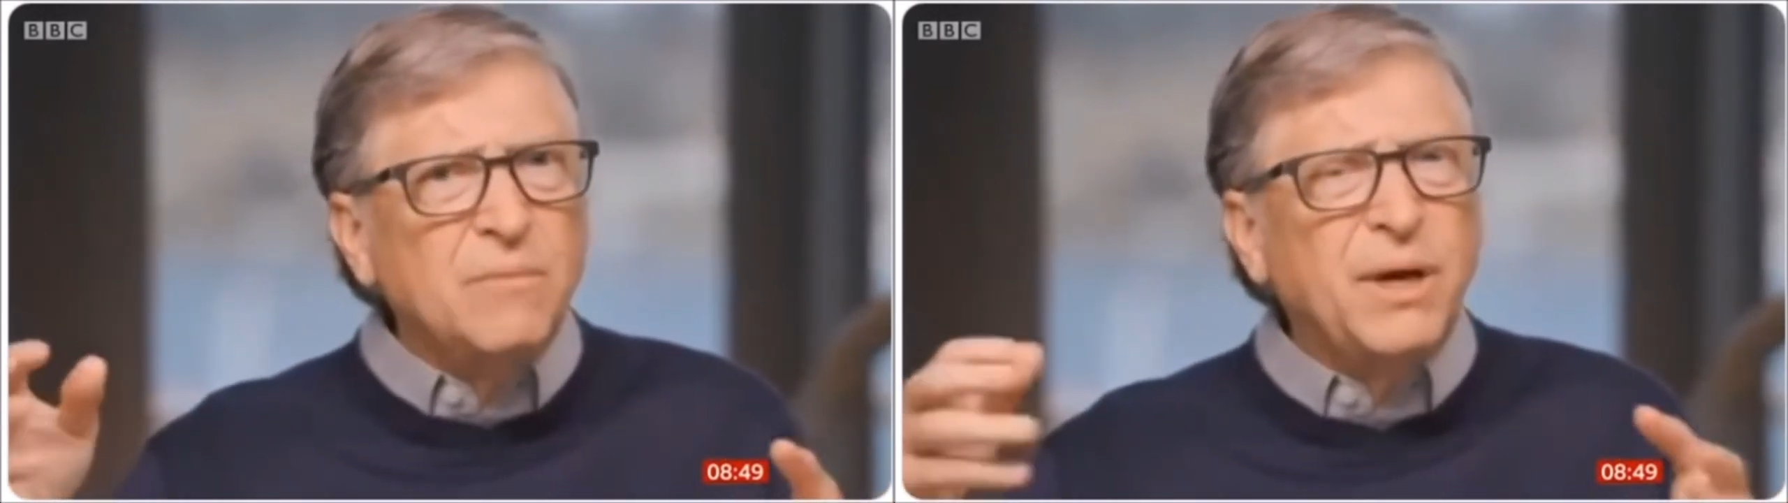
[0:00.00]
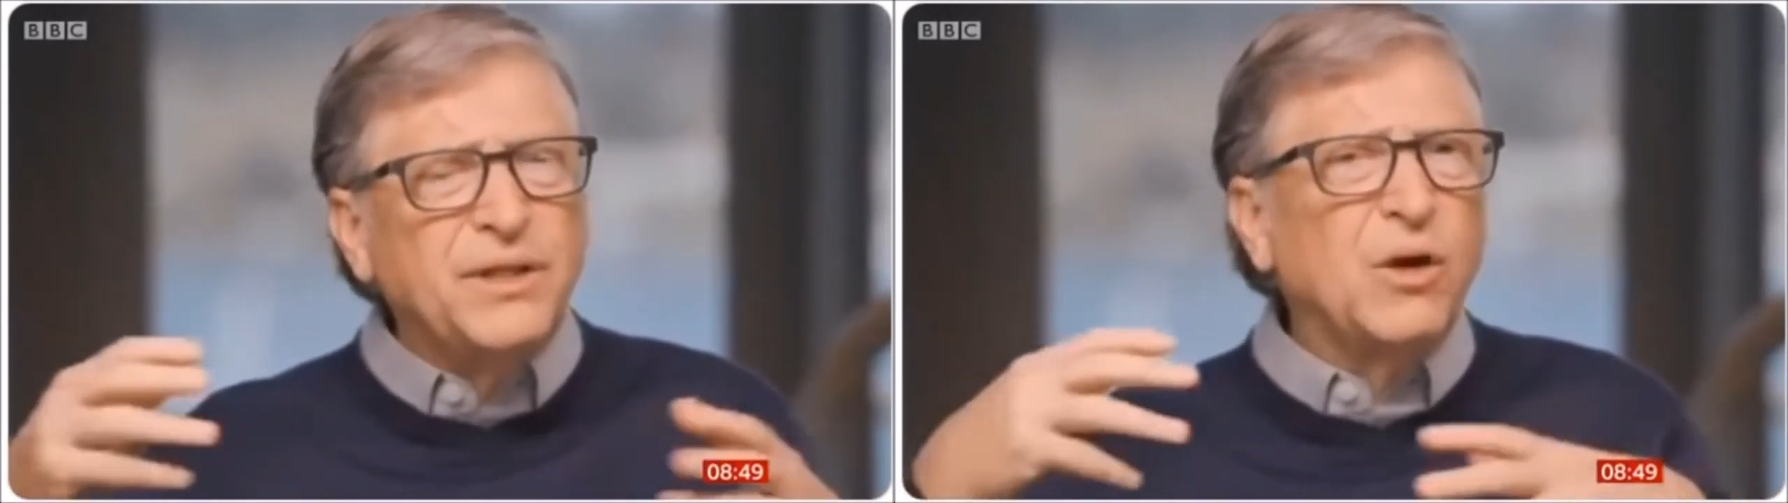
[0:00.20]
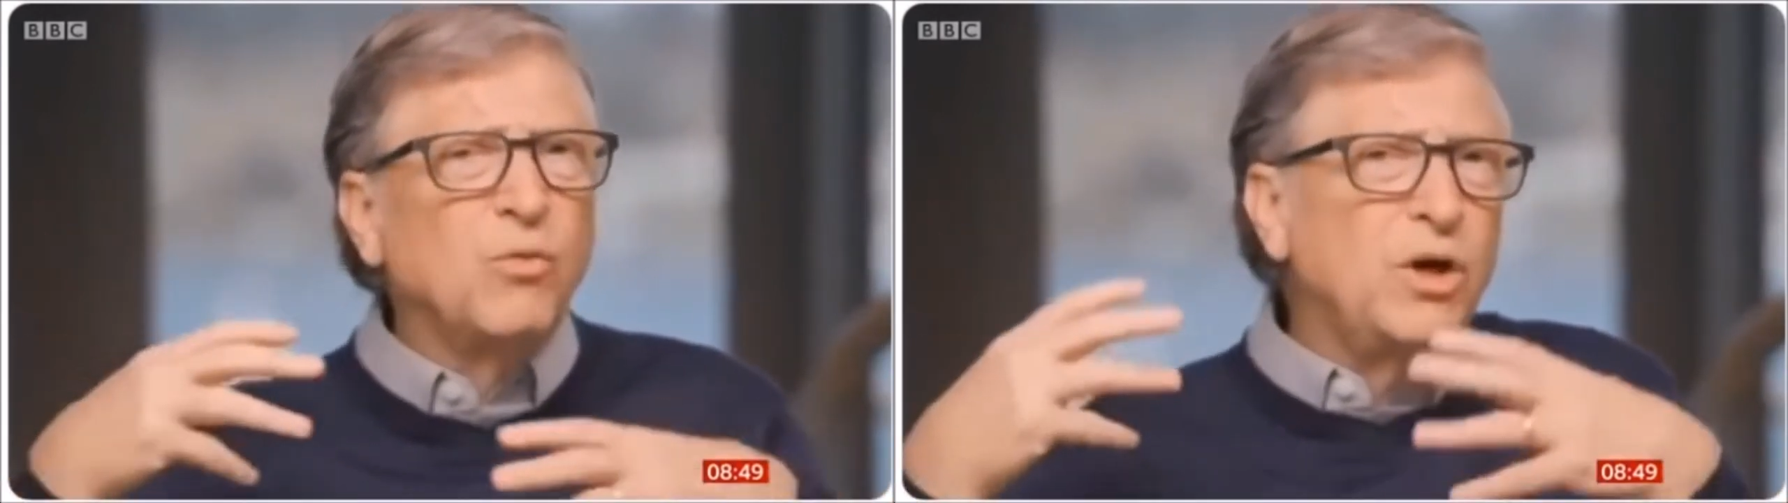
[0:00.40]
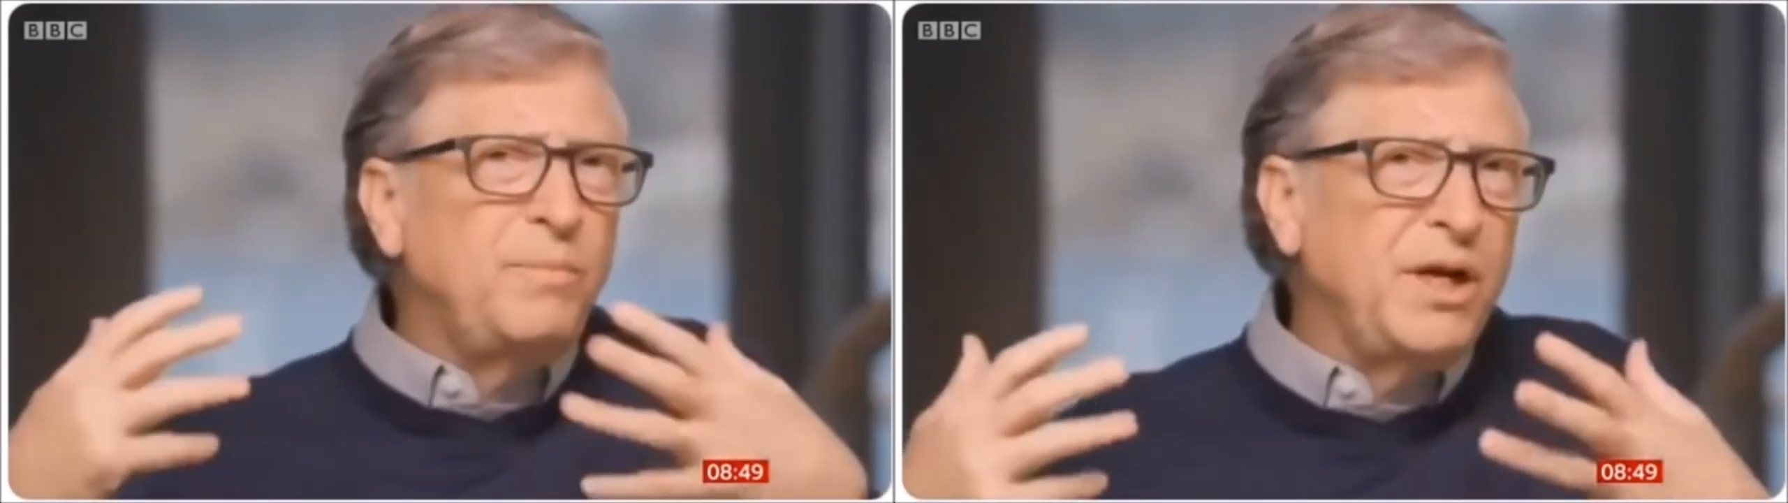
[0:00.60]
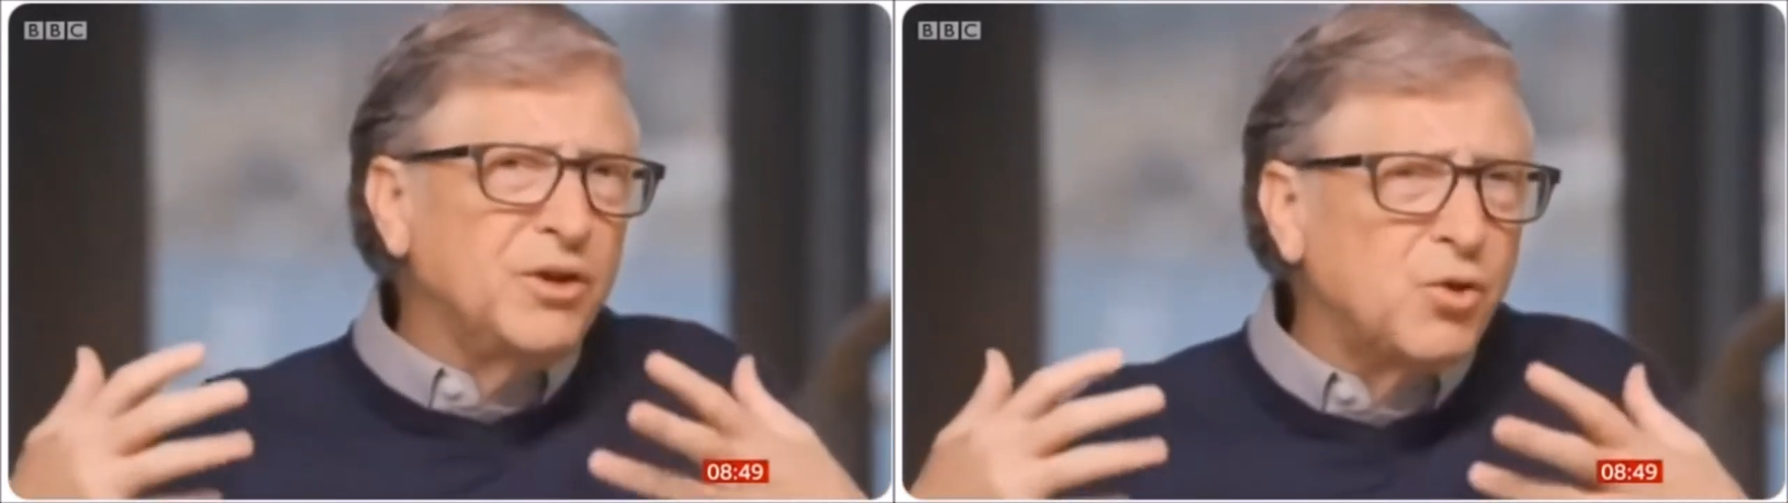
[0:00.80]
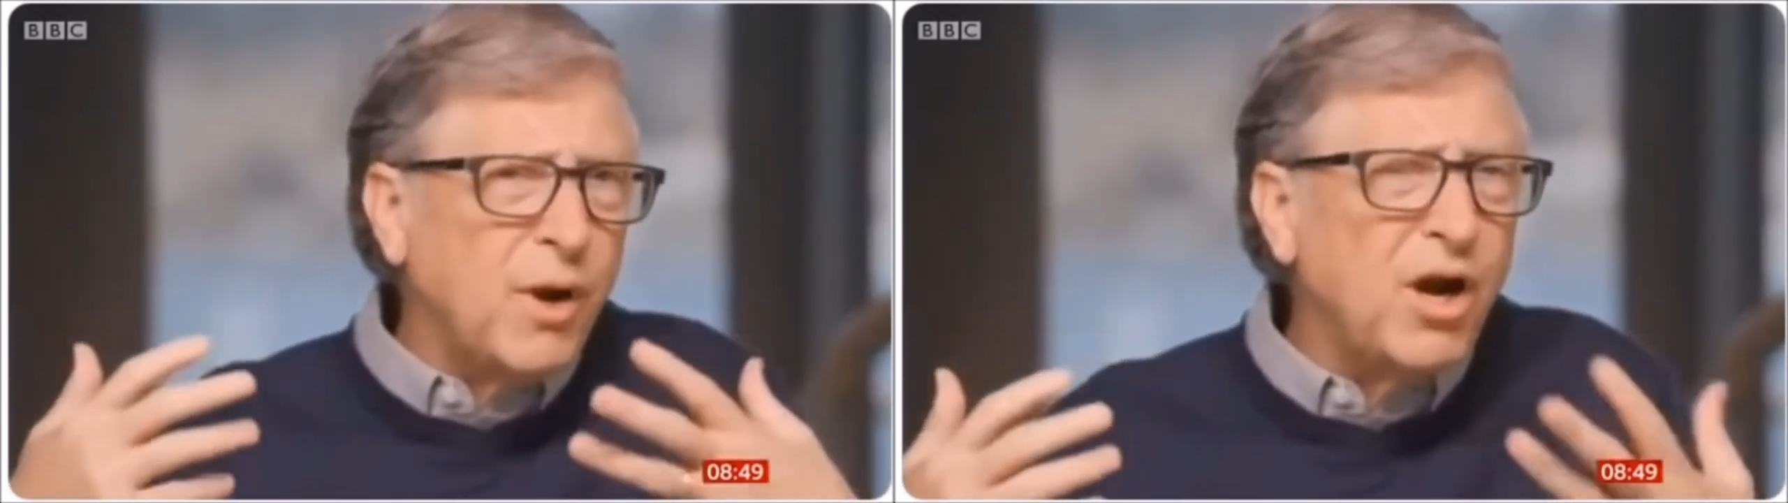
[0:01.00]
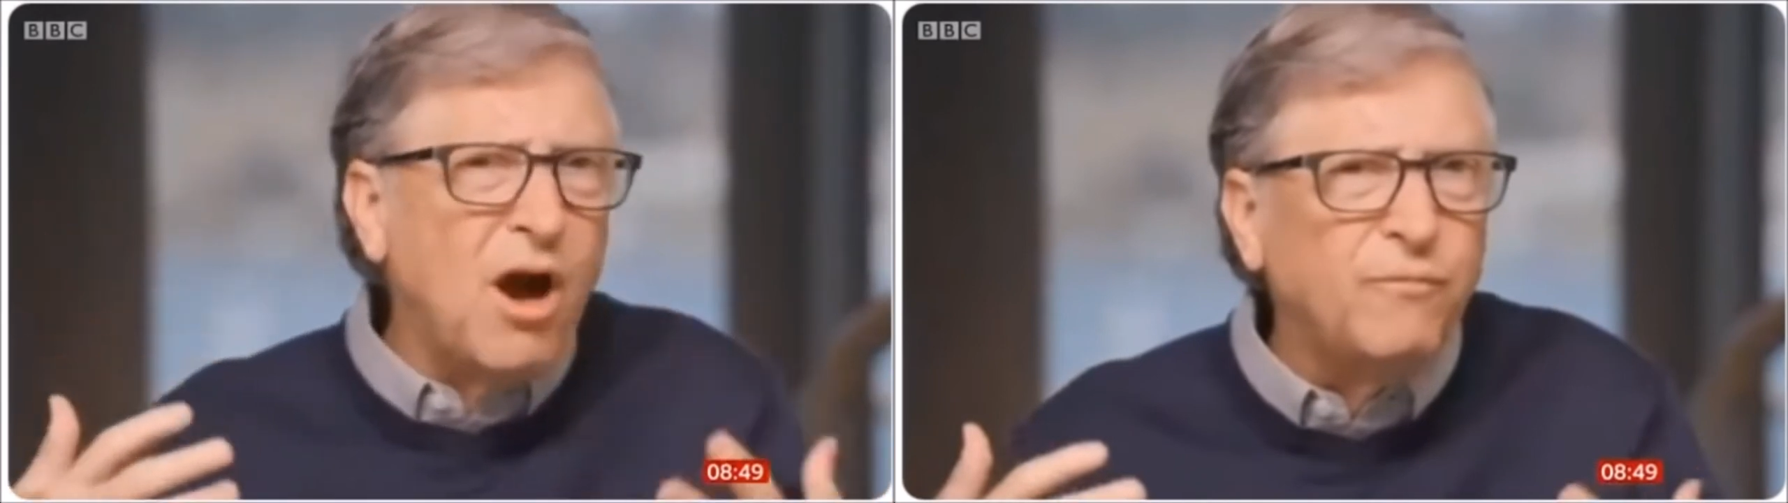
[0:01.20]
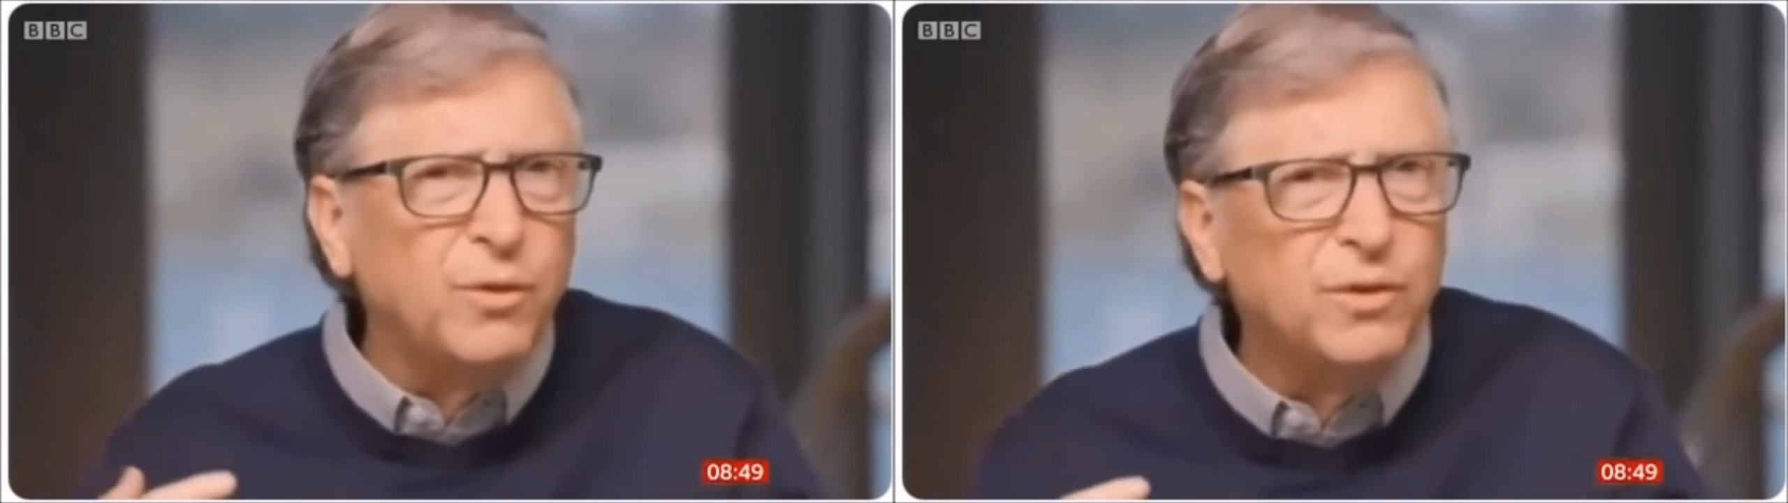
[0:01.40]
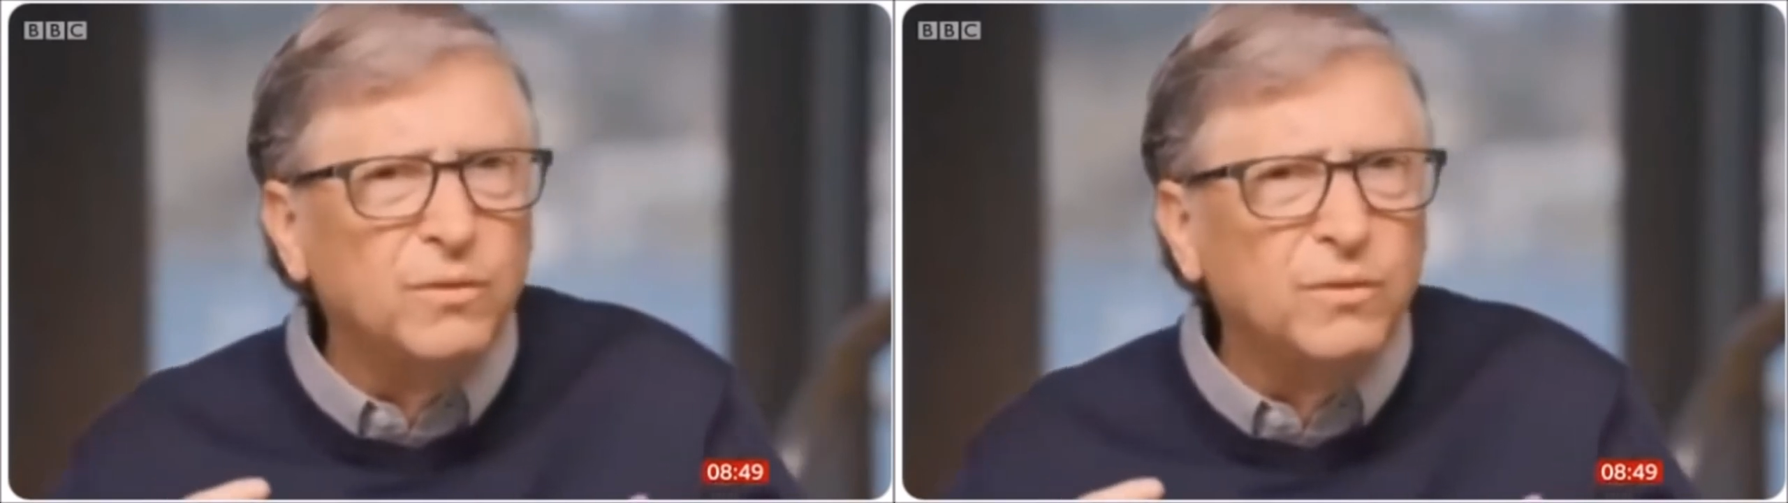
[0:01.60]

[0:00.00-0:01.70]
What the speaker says: But there will be a trade-off. We'll